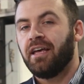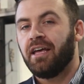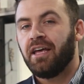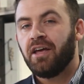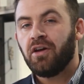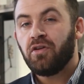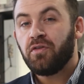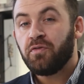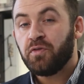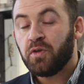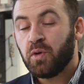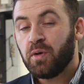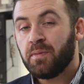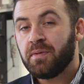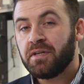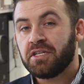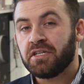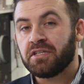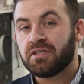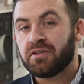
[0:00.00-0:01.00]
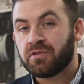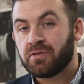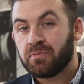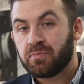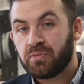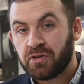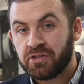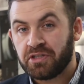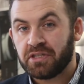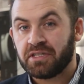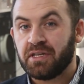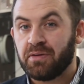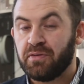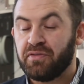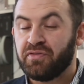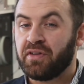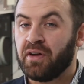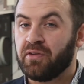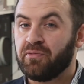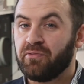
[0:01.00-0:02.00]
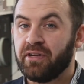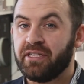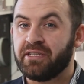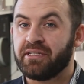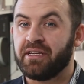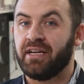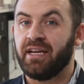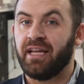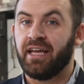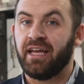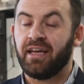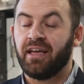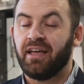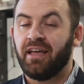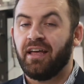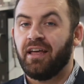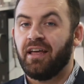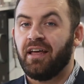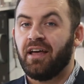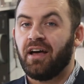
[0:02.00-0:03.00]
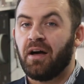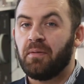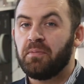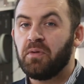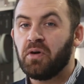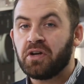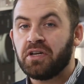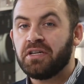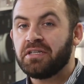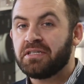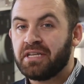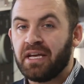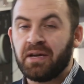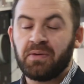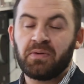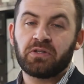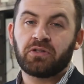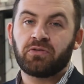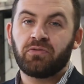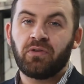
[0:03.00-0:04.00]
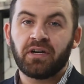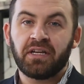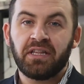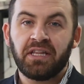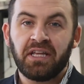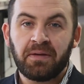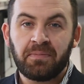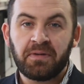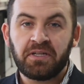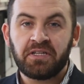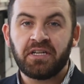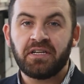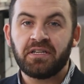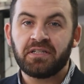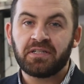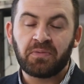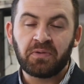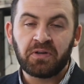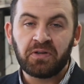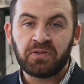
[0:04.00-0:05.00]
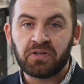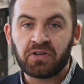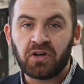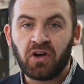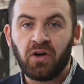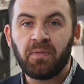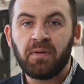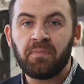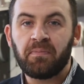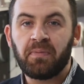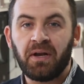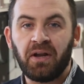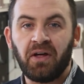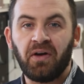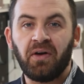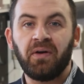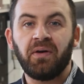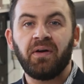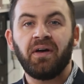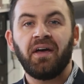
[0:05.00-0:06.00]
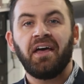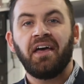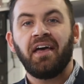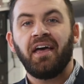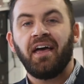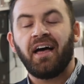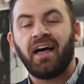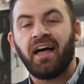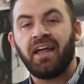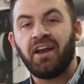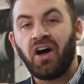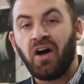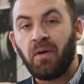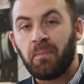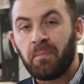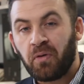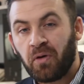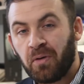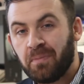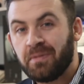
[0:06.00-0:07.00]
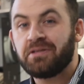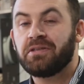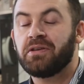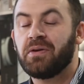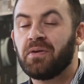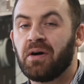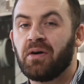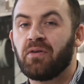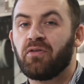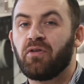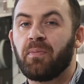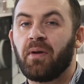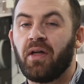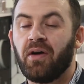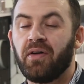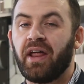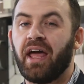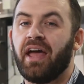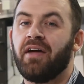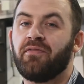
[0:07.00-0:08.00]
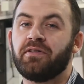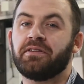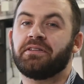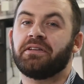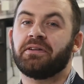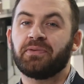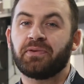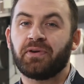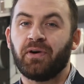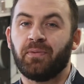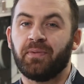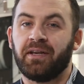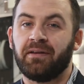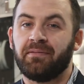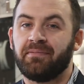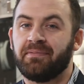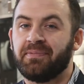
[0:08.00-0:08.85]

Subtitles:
Here are a few images of some projects that we've done recently. I'm not going to say what's wrong in the images. I want you to comment below, and I promise you I'll reply on every single comment.